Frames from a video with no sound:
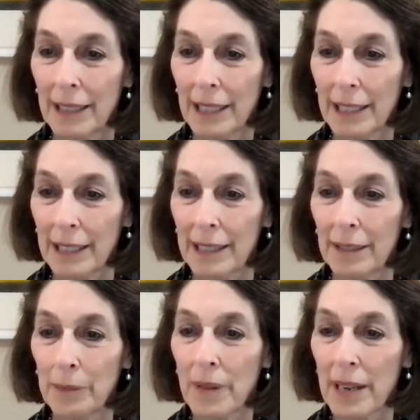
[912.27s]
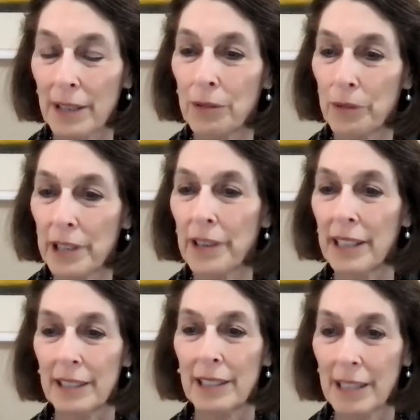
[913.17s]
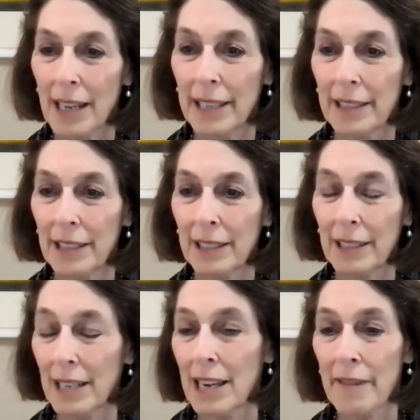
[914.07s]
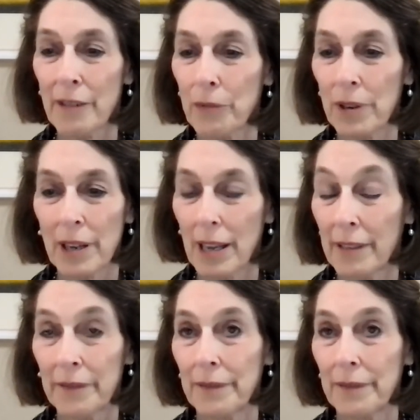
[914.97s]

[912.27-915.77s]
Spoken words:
in my career as a scientist. I never would have,